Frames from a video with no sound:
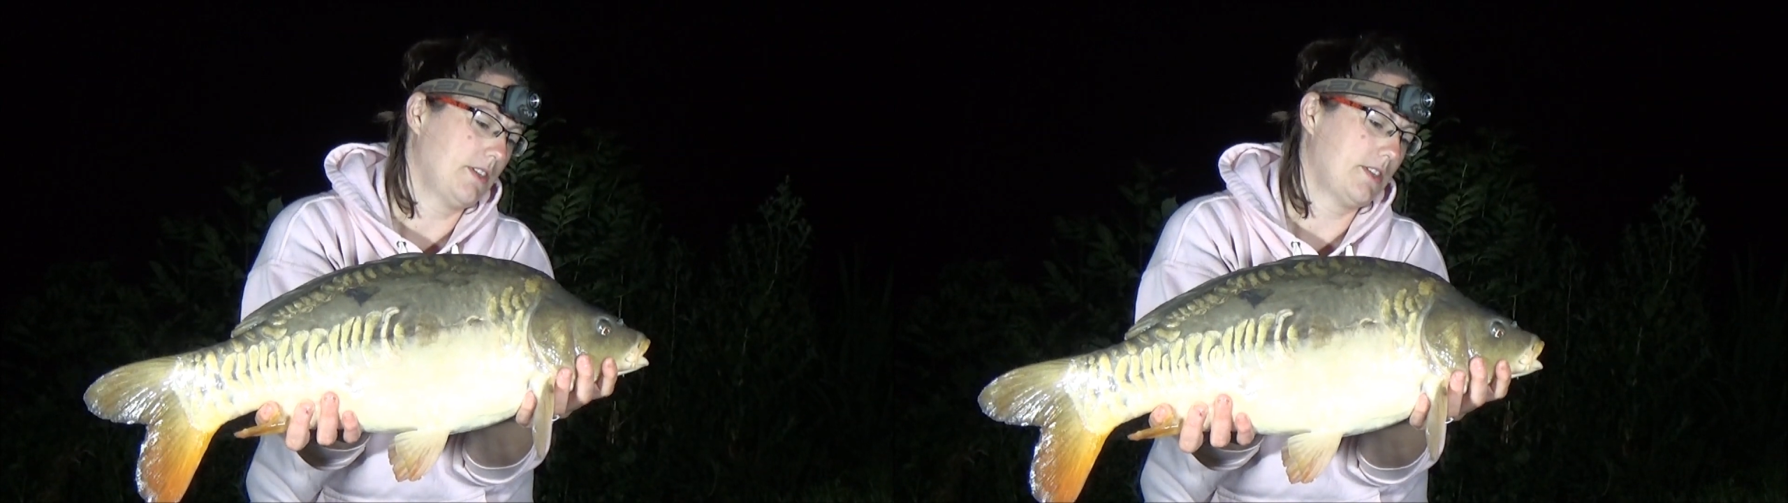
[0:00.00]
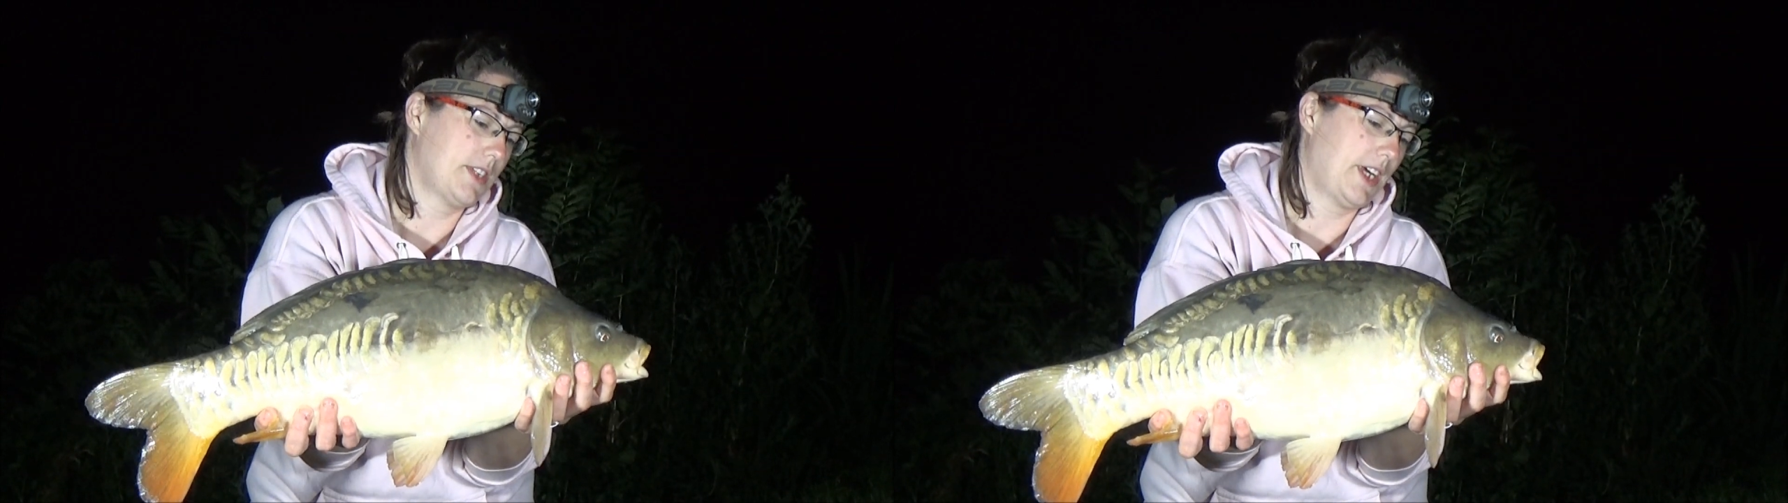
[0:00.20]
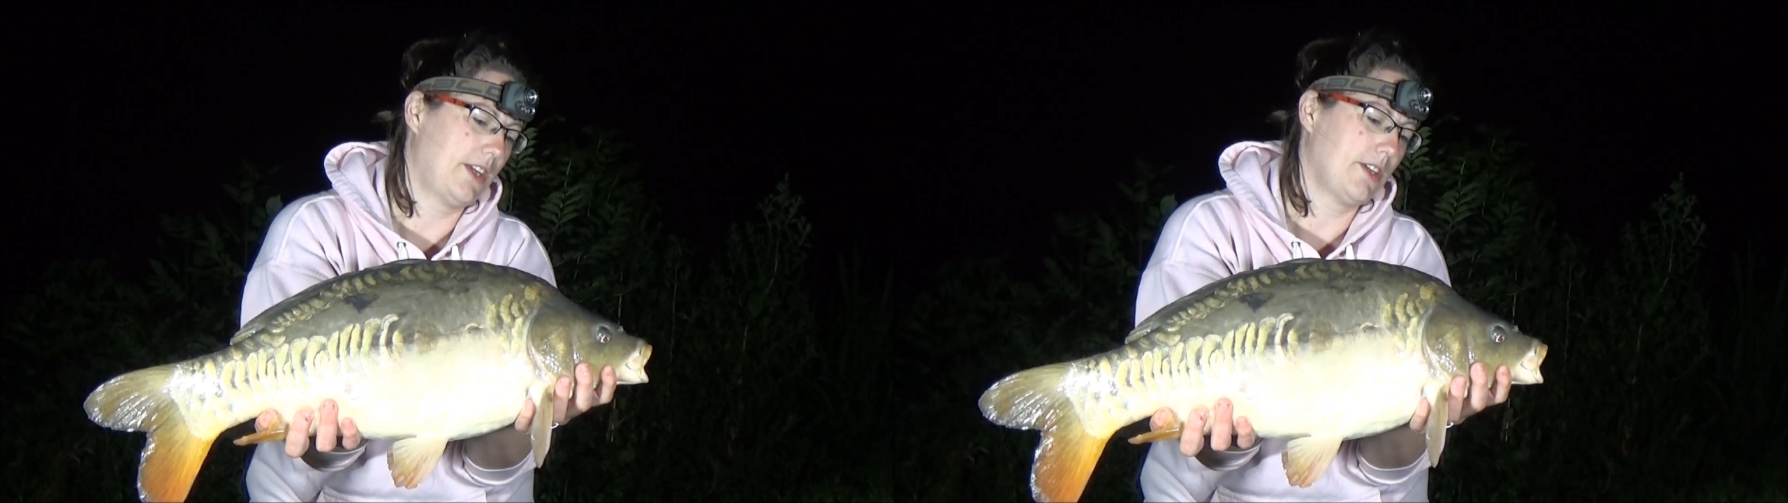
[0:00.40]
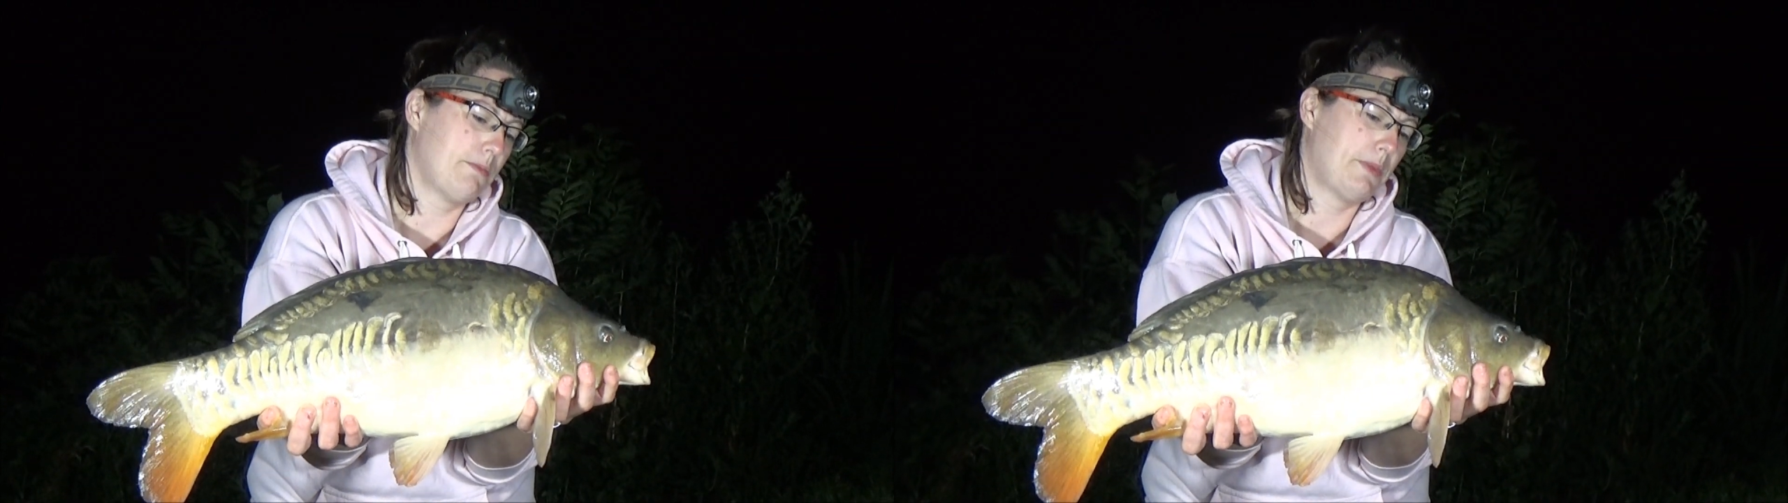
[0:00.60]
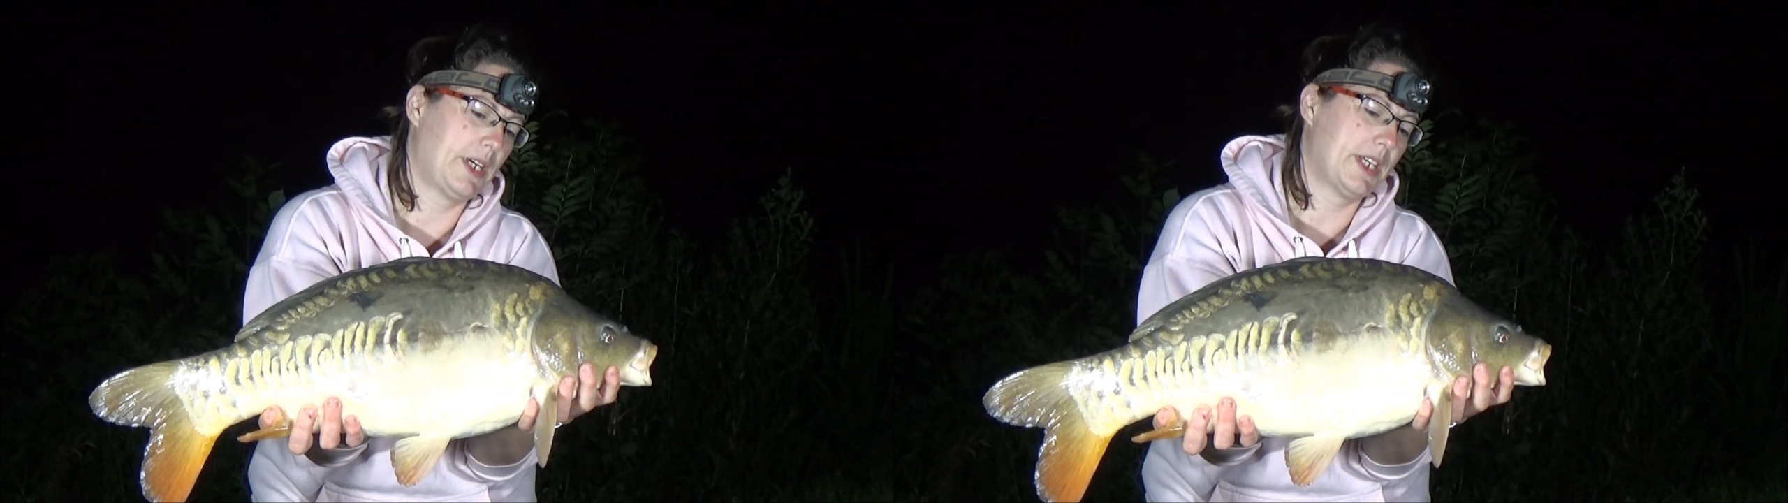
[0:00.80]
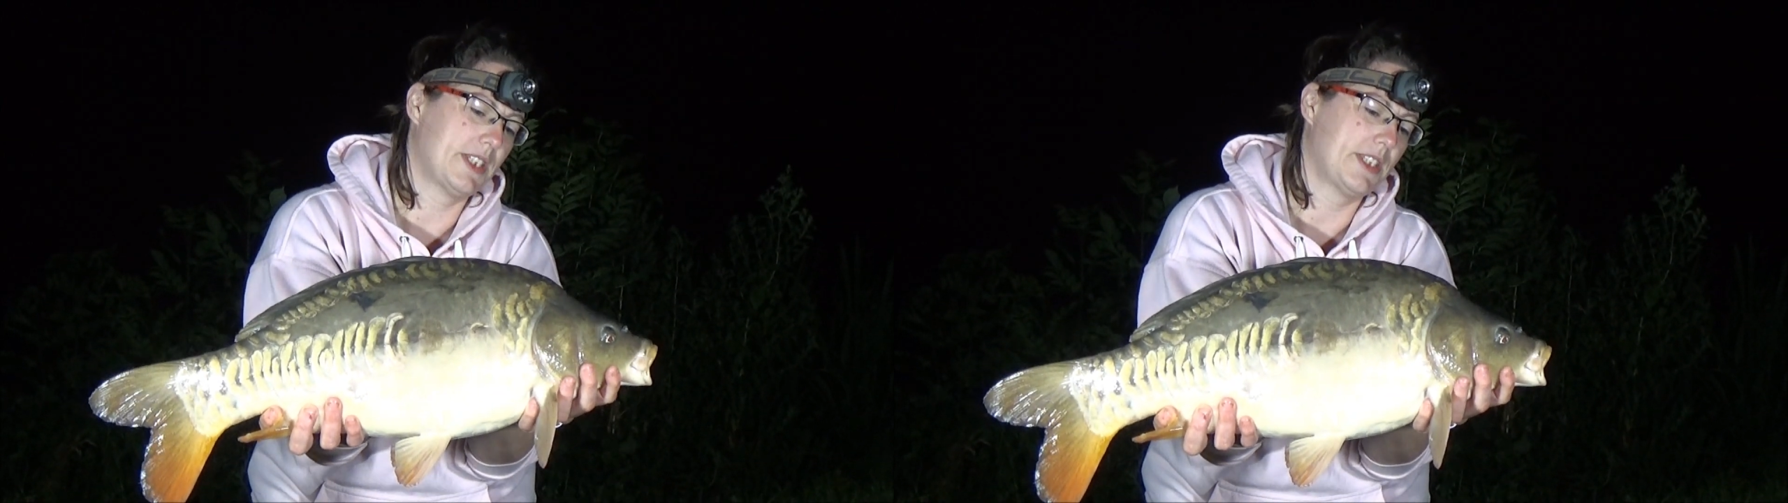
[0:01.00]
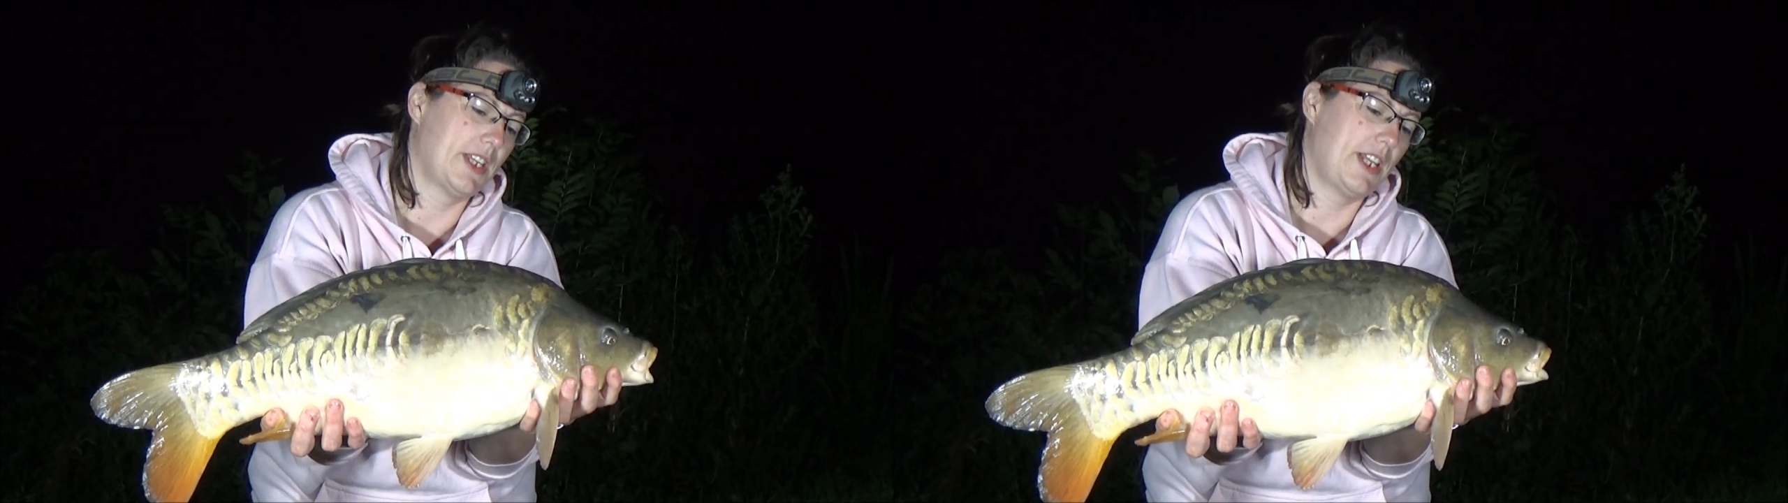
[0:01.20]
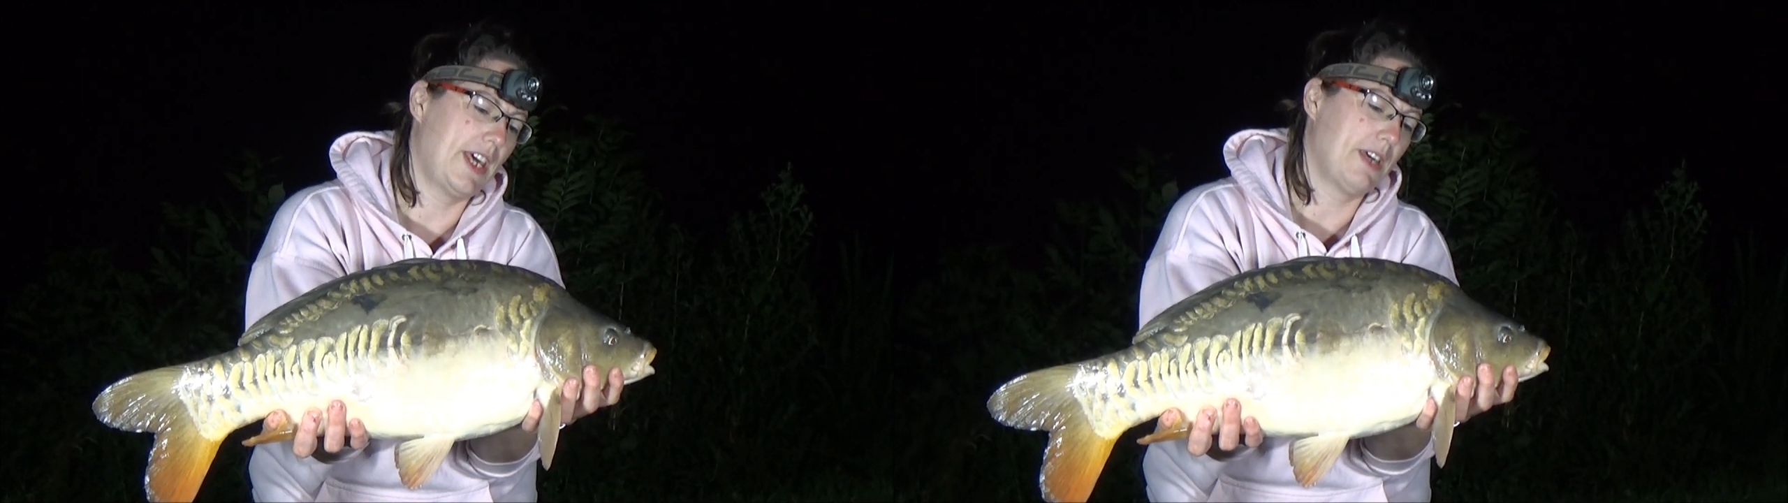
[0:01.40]
I'll say not the biggest in
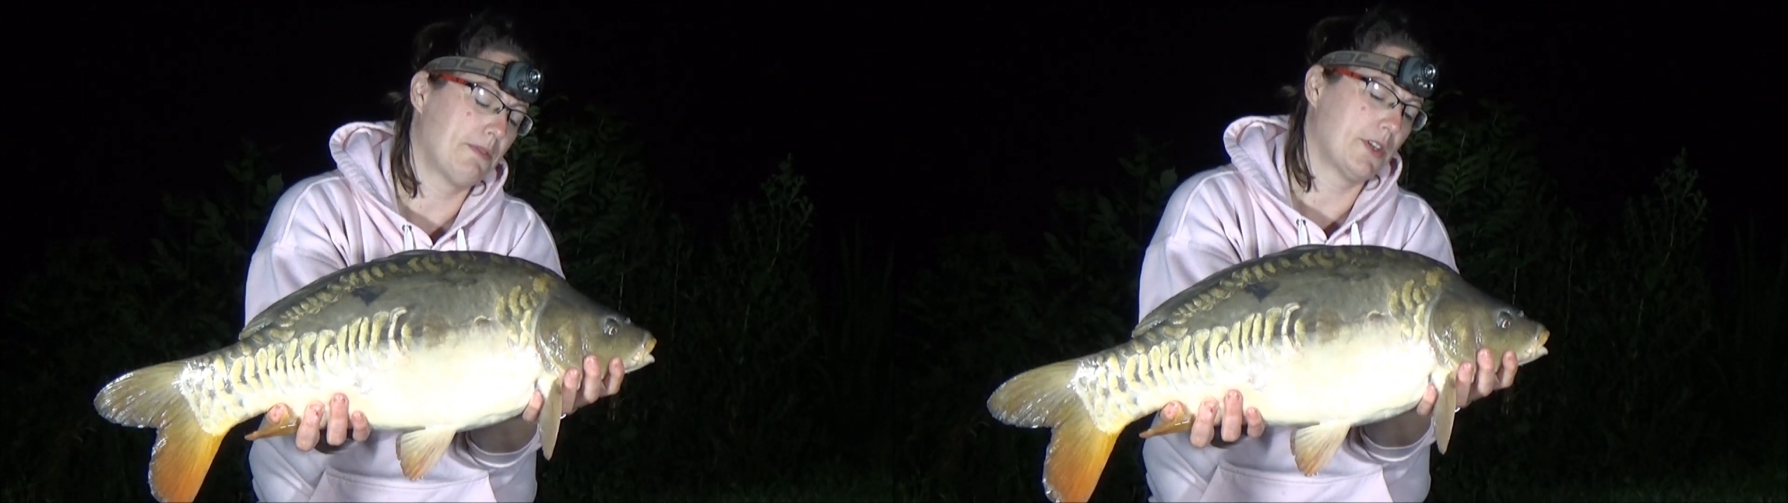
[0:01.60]
the lake,